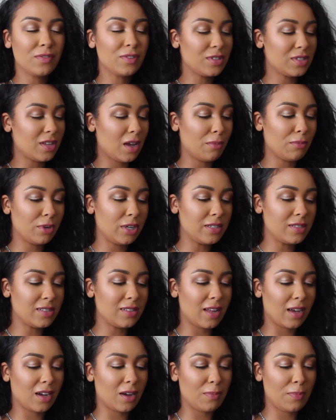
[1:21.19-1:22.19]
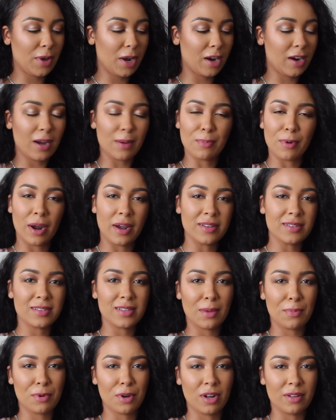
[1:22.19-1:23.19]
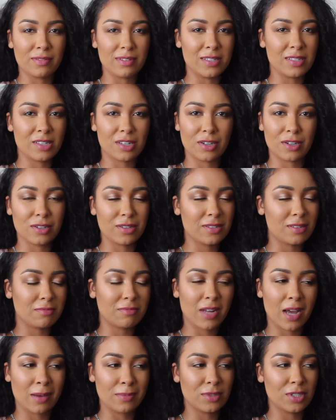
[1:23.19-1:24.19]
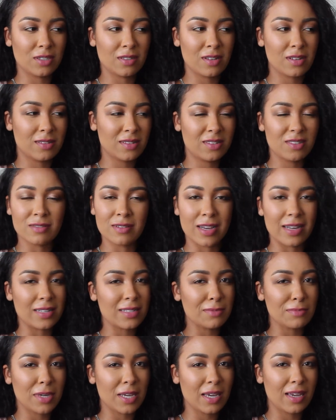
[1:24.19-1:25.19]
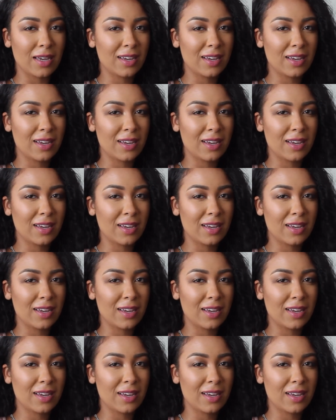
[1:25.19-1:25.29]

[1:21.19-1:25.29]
for some reason that compare at price that they put on these stickers sometimes still gets me.